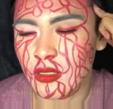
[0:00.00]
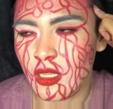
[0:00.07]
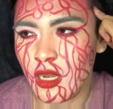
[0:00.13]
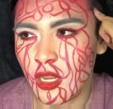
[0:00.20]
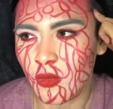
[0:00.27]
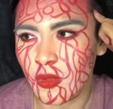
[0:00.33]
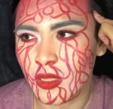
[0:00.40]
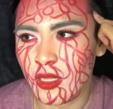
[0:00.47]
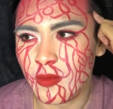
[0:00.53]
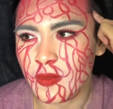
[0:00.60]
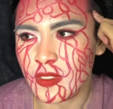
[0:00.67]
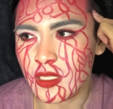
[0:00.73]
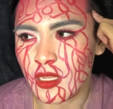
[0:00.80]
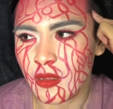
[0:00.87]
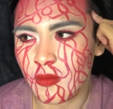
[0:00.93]
The liquid
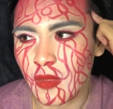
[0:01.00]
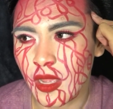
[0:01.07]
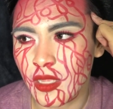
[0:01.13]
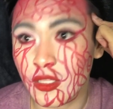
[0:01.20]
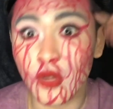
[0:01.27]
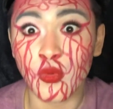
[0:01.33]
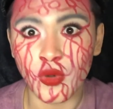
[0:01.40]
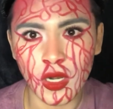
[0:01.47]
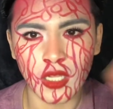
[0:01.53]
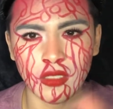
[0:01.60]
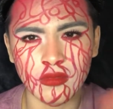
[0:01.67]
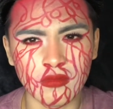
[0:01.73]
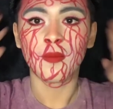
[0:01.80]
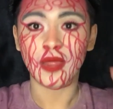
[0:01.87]
lipstick might run.